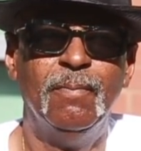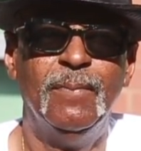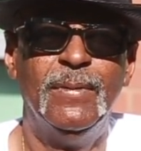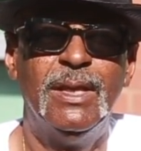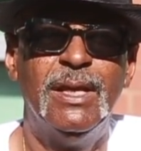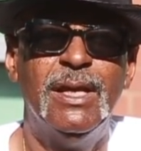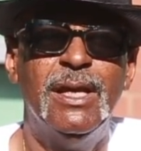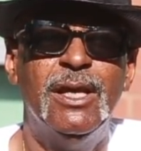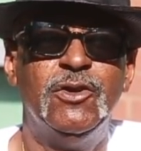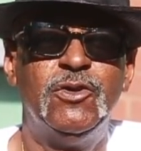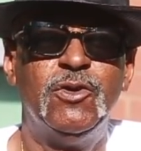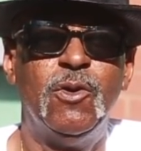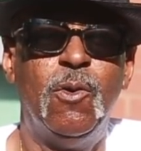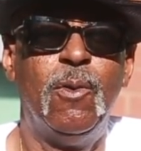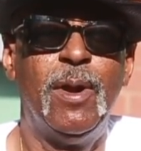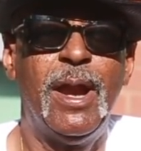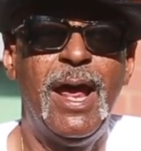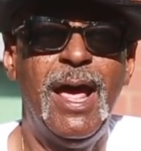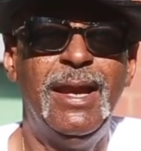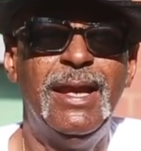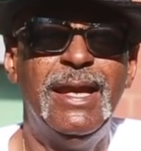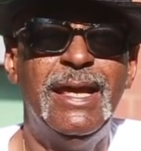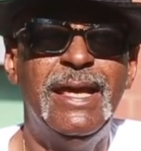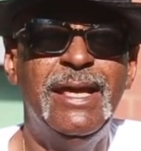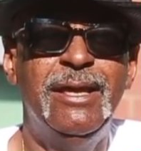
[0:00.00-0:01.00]
Yeah. So when
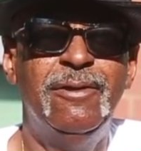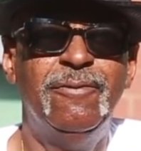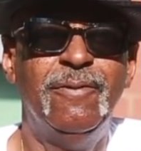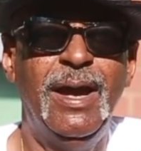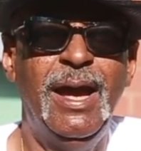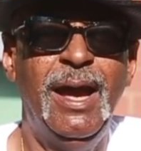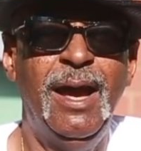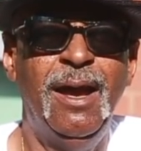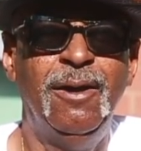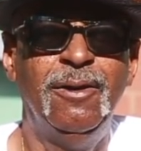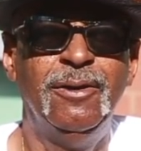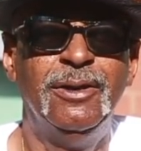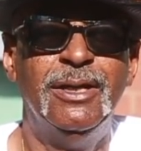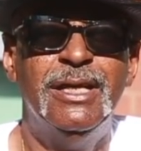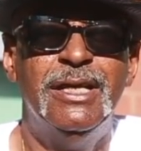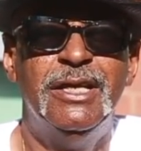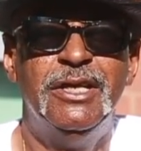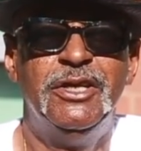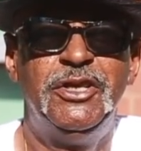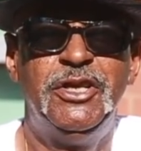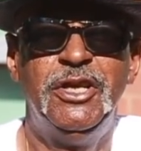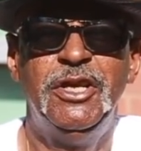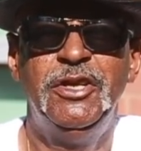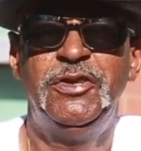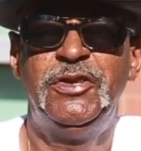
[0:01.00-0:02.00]
I leave out,
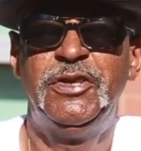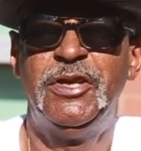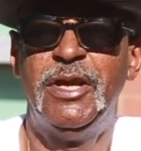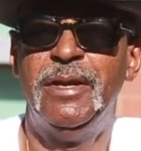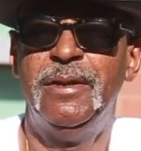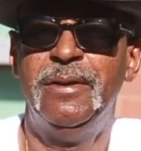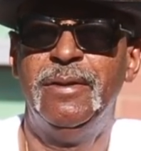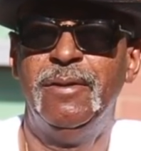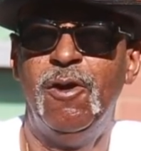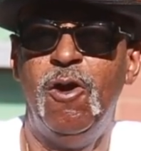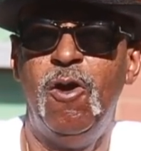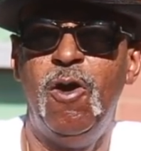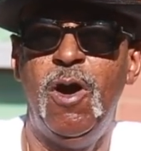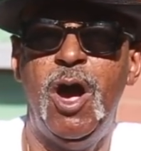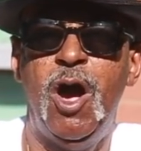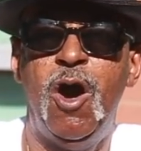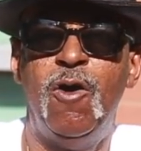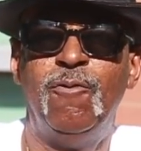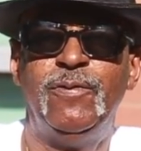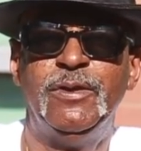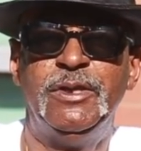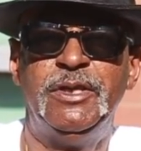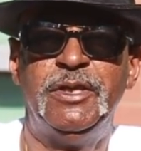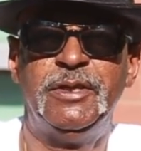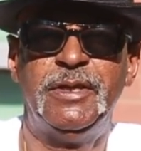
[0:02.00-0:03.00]
she's sitting, her
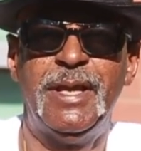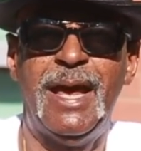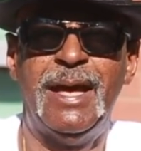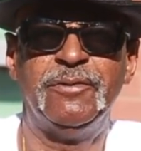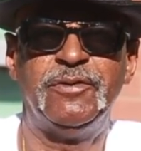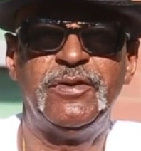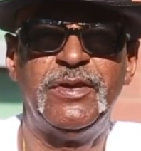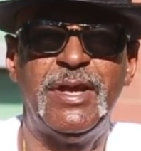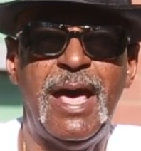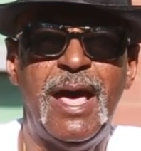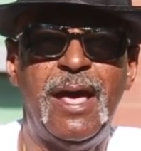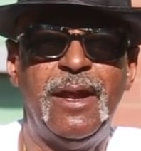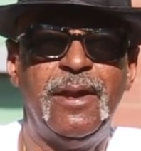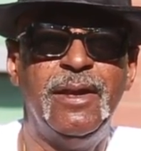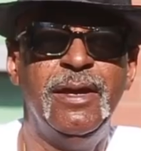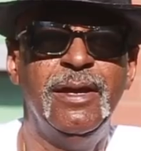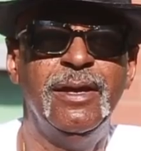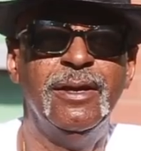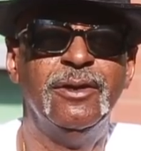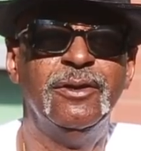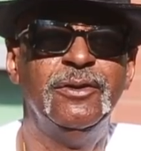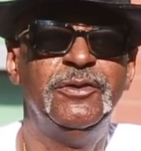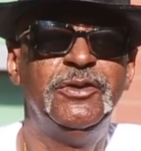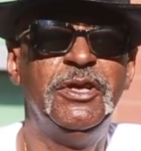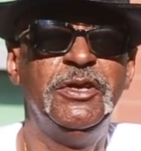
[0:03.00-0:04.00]
office is outside of
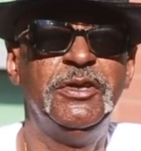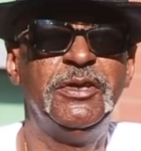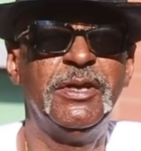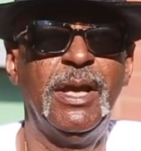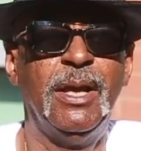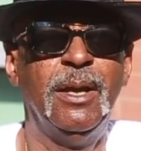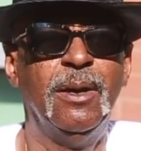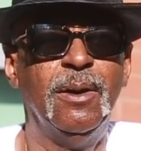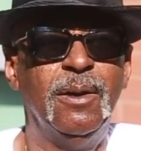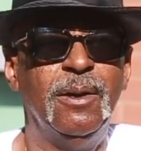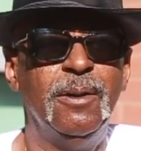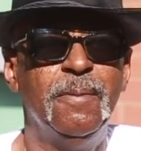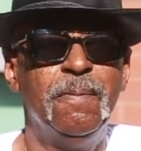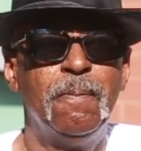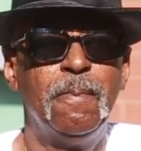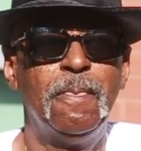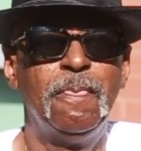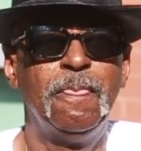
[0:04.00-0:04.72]
here. She say, uh,